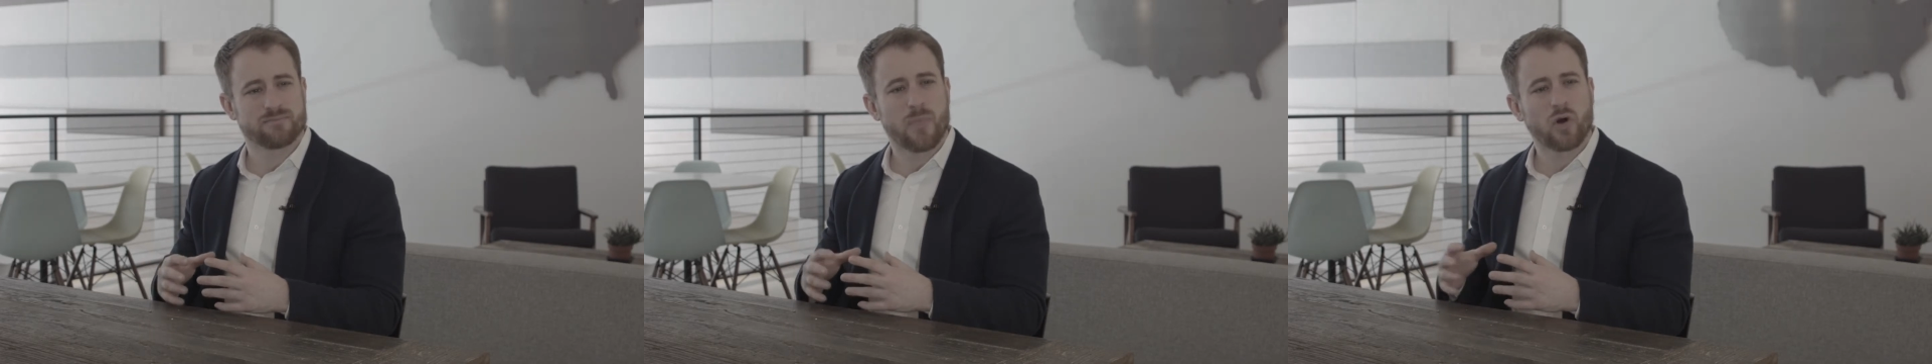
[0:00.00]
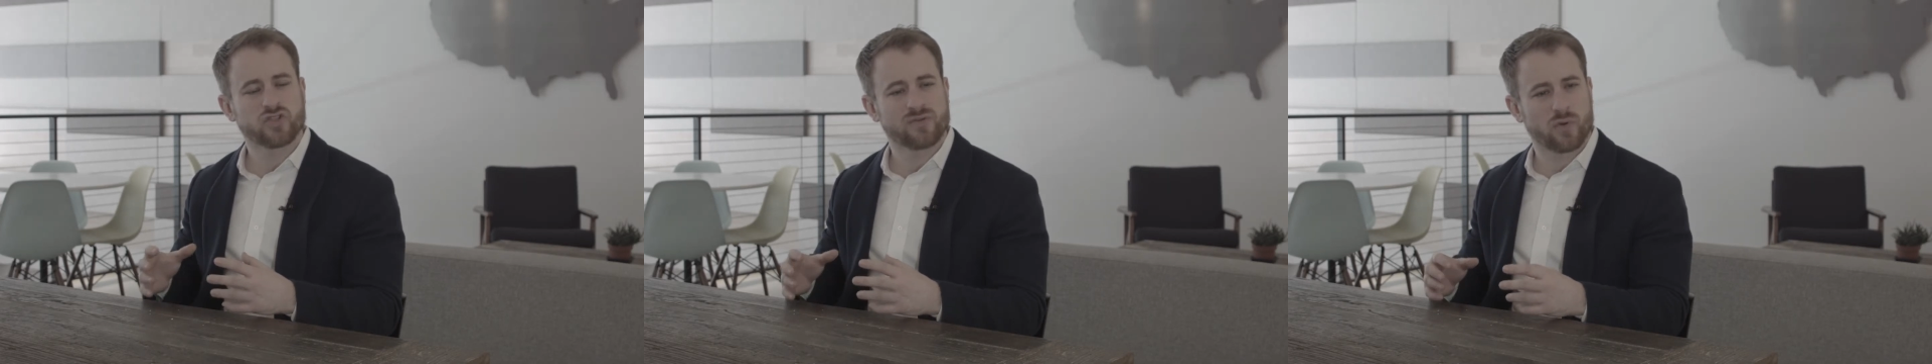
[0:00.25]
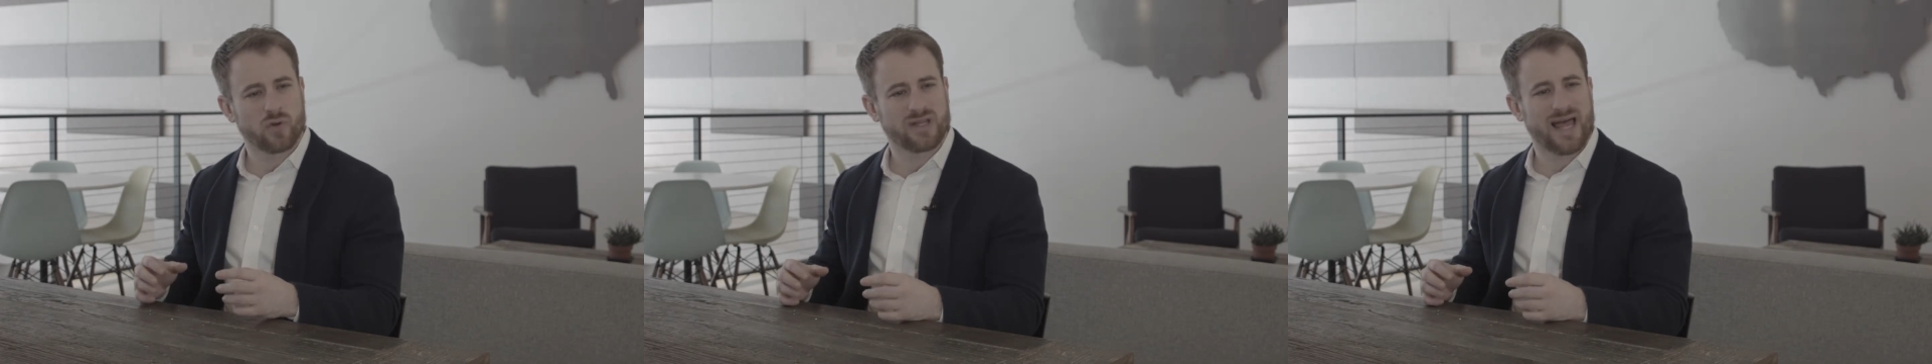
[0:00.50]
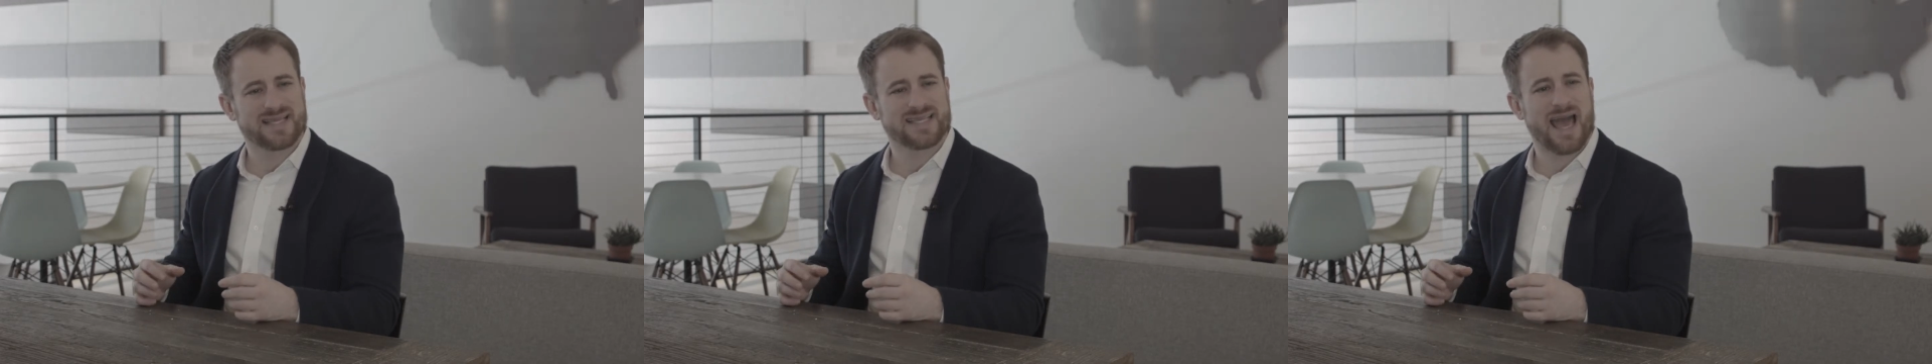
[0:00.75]
multiple
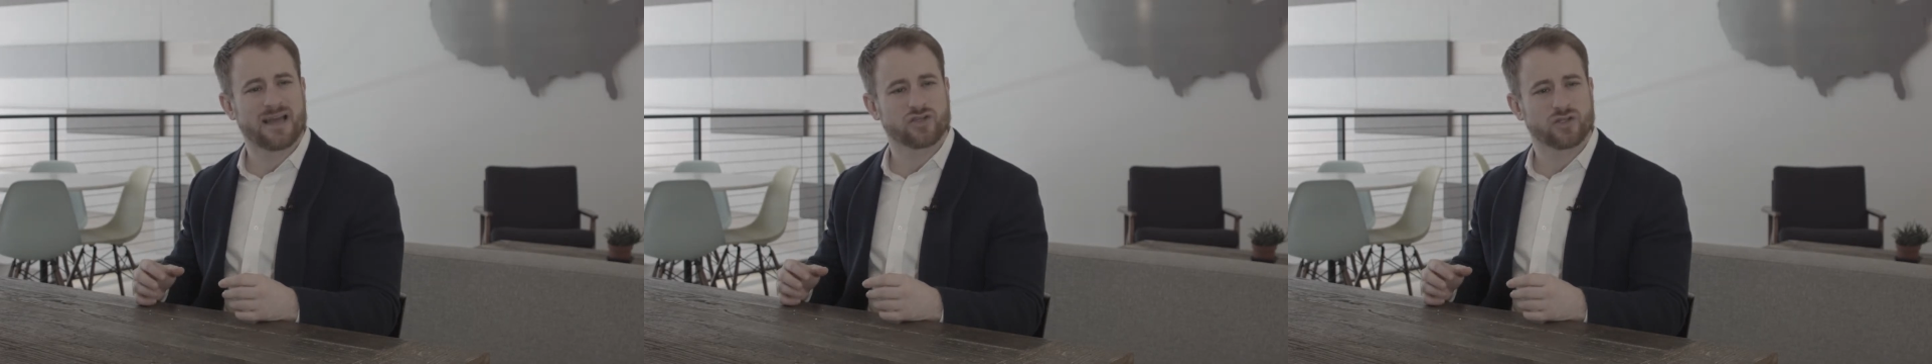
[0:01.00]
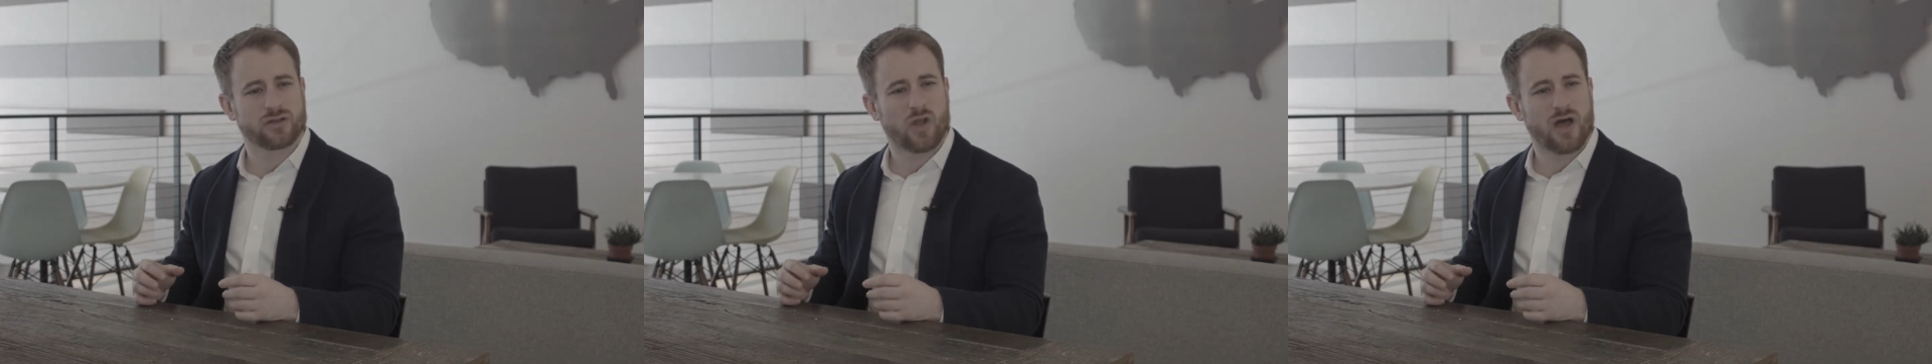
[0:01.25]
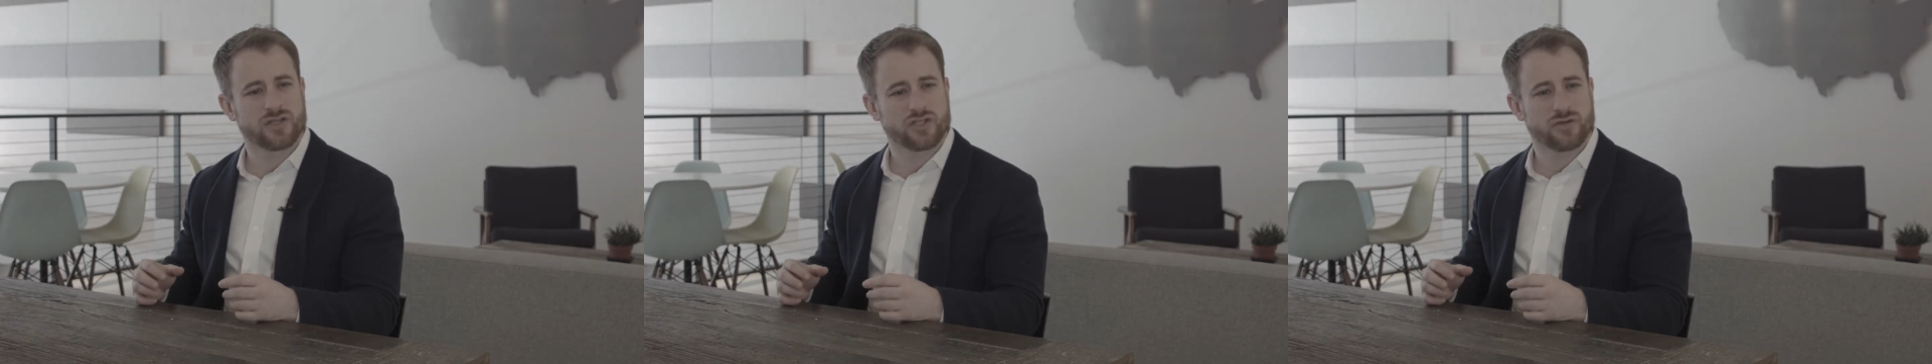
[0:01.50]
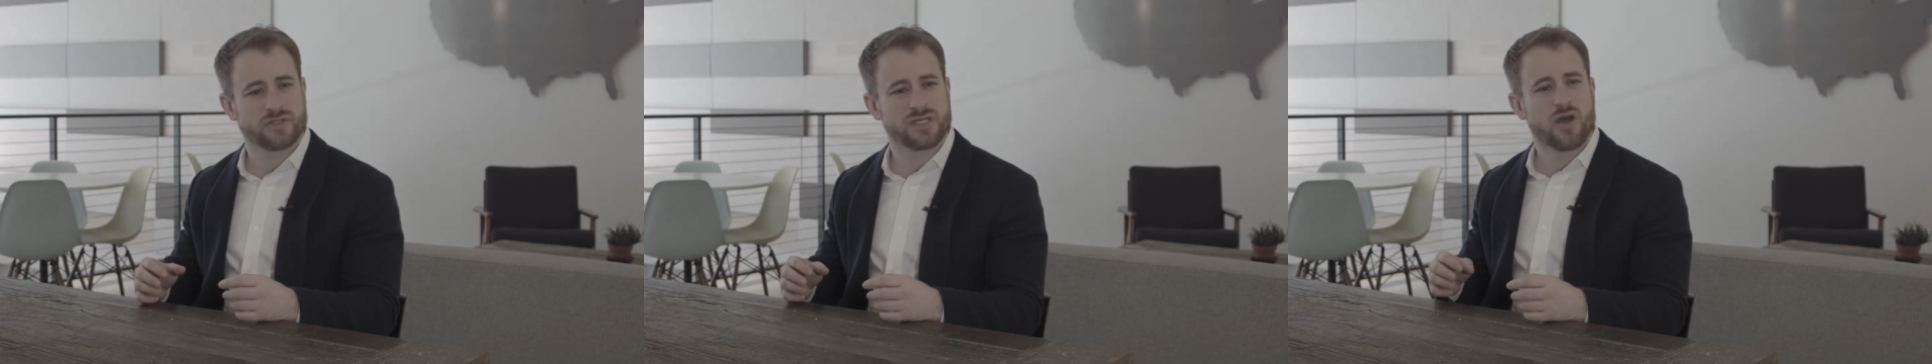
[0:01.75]
class action
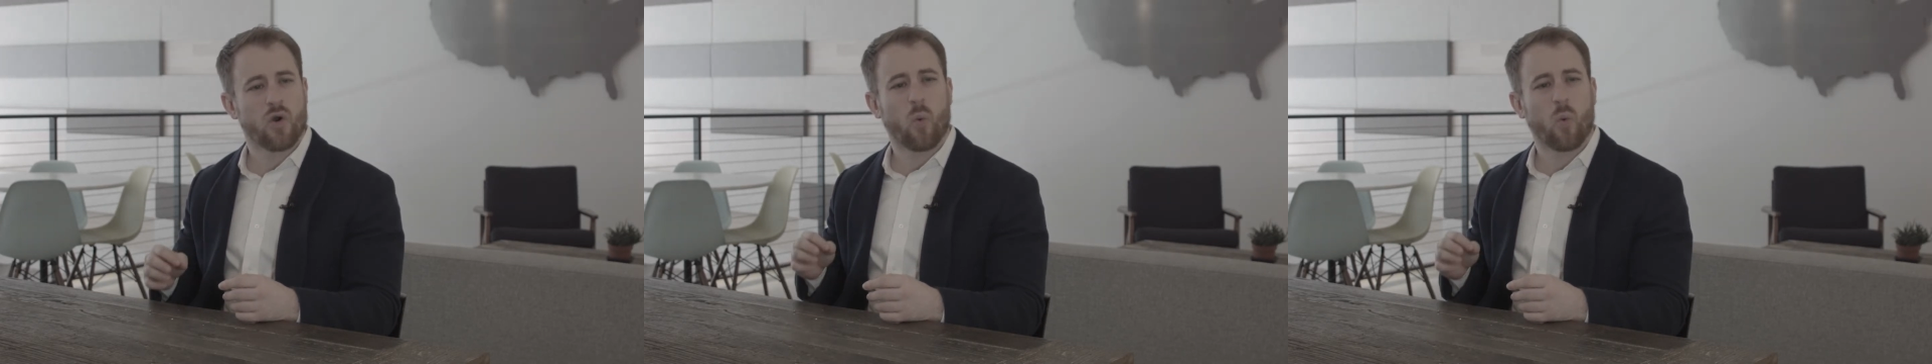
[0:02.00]
lawsuits,